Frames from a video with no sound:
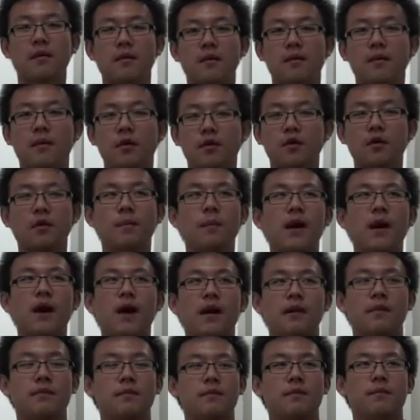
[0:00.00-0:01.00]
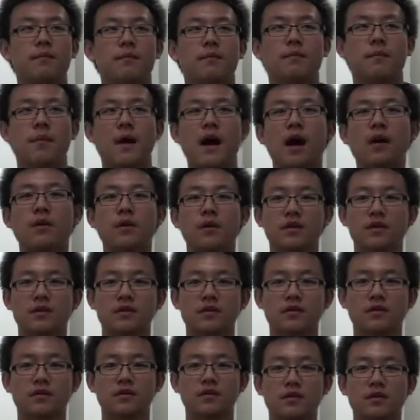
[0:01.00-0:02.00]
You're my
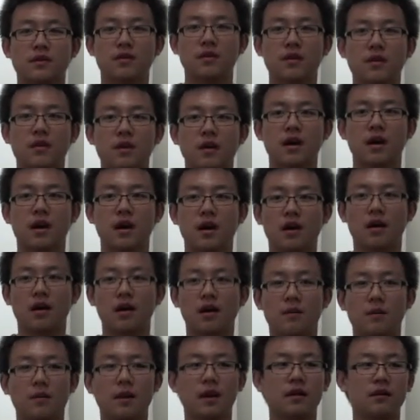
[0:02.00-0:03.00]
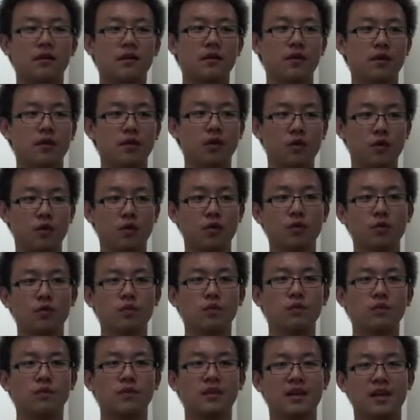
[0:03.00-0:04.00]
parents. But you
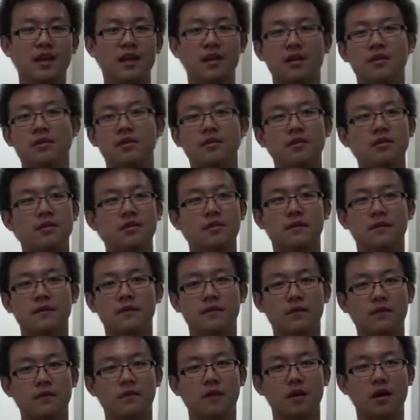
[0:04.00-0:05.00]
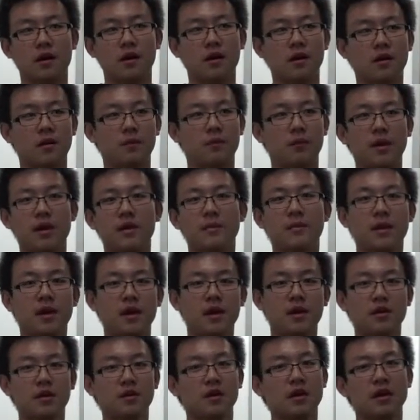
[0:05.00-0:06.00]
didn't breed
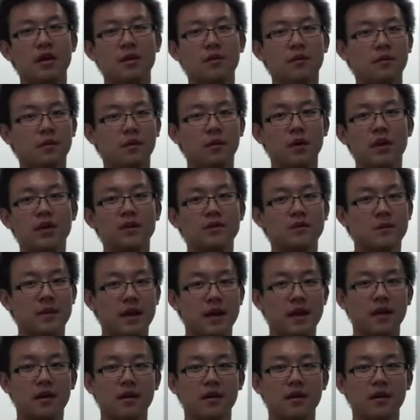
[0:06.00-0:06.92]
me. Didn't raise me.